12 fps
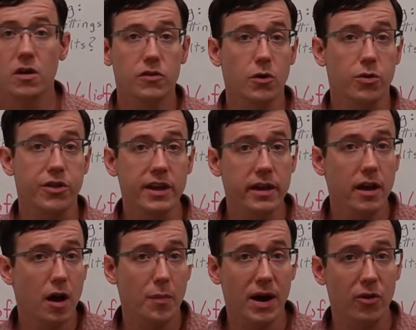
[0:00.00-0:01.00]
So thinking
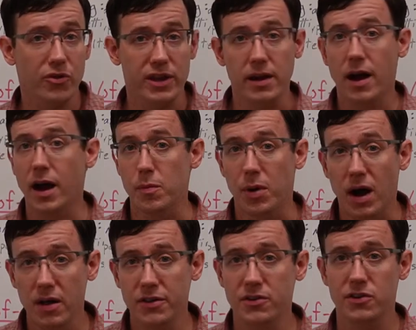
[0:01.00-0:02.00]
about the
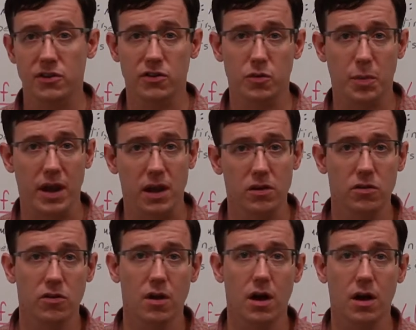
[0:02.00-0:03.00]
hypothesis
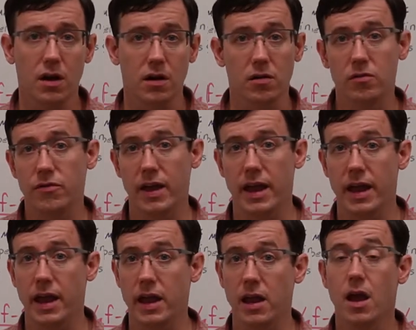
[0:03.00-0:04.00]
space of
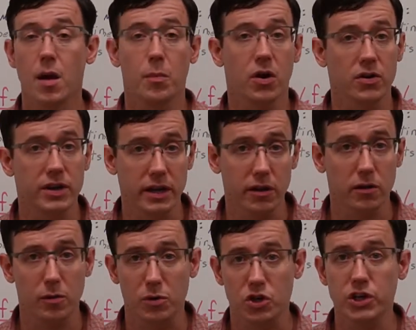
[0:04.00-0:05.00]
a
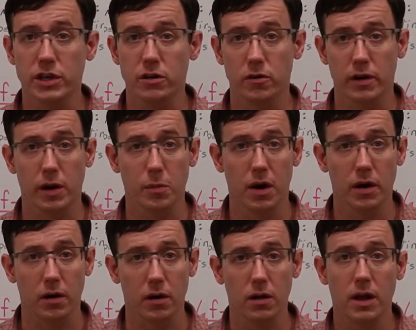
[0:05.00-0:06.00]
particular machine learning
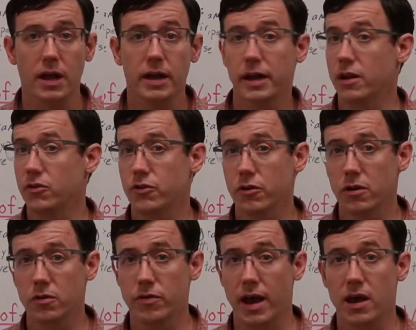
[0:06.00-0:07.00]
model can
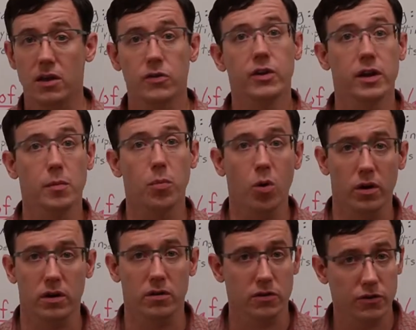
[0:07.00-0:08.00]
serve as an
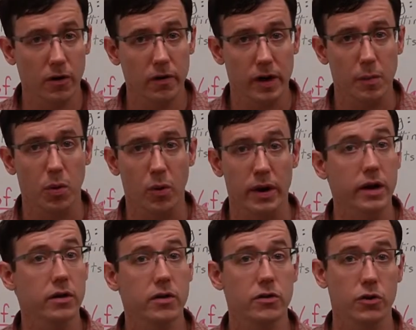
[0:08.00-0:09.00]
important starting
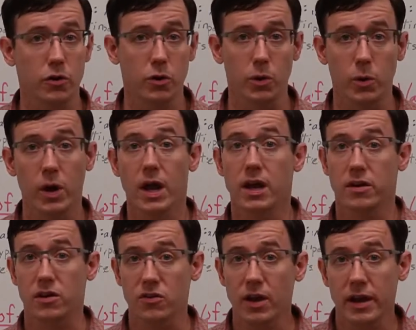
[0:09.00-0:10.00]
point to
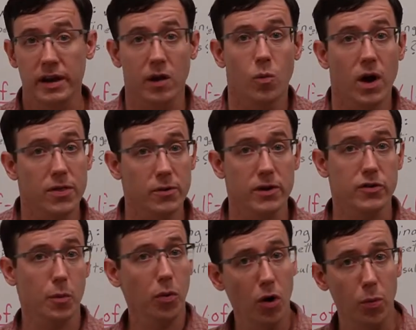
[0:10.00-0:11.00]
deciding whether it's
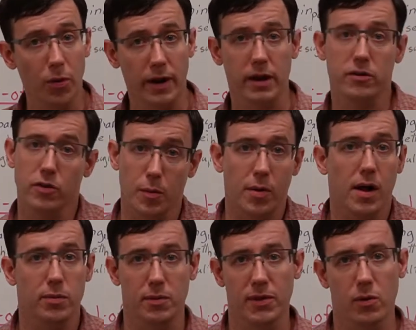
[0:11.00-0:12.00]
appropriate to the
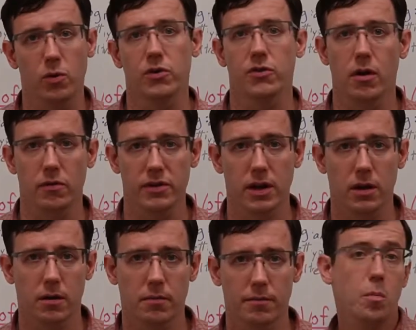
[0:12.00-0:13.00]
problem that we're
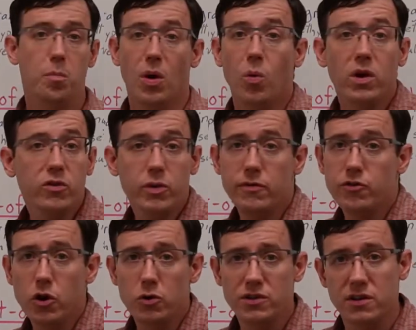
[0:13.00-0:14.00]
solving. But once we've
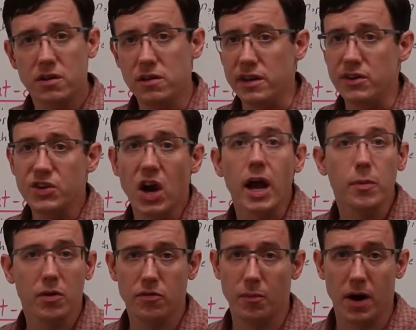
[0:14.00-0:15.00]
chosen the type
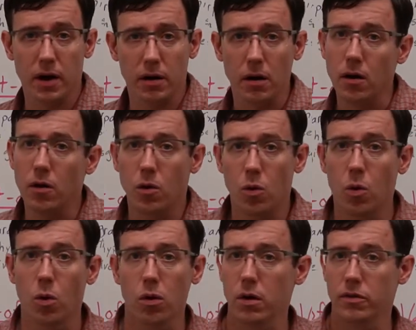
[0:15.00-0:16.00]
of model
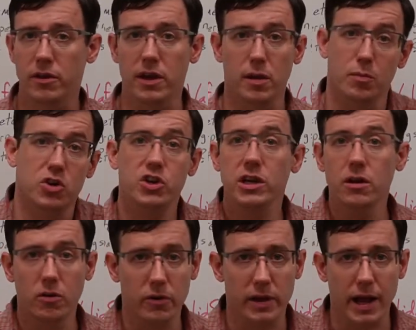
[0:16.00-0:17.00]
or the machine
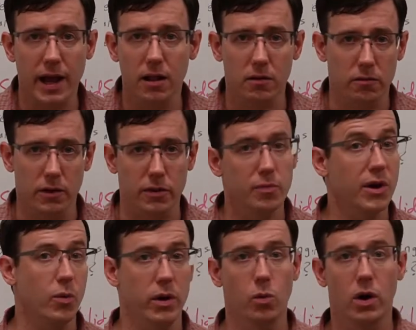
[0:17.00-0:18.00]
learning algorithm
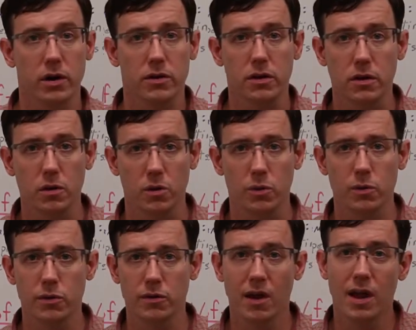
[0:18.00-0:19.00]
that we want to
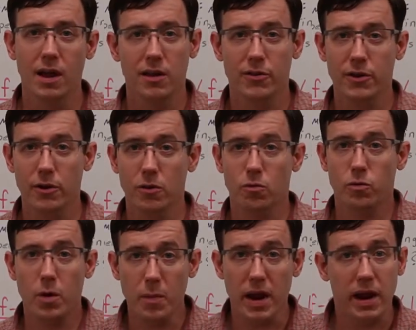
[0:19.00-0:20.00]
use, there
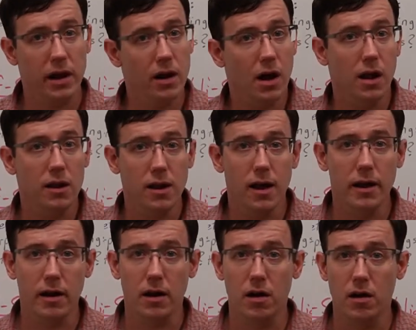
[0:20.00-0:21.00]
remain a
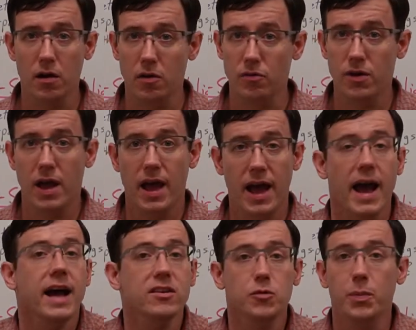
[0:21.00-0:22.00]
lot of
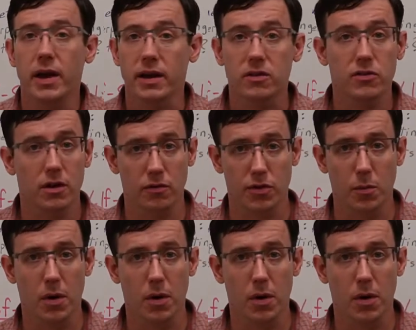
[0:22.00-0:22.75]
aspects of the